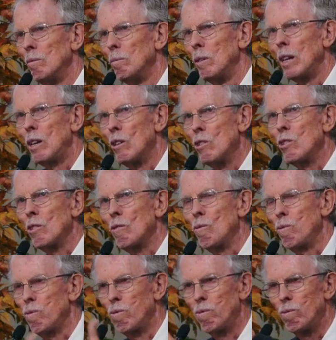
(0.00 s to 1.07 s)
because of
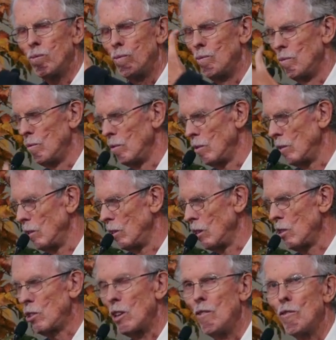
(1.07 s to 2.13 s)

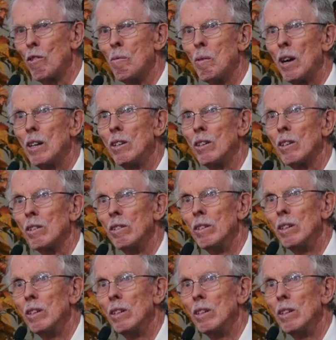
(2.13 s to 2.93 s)
this information.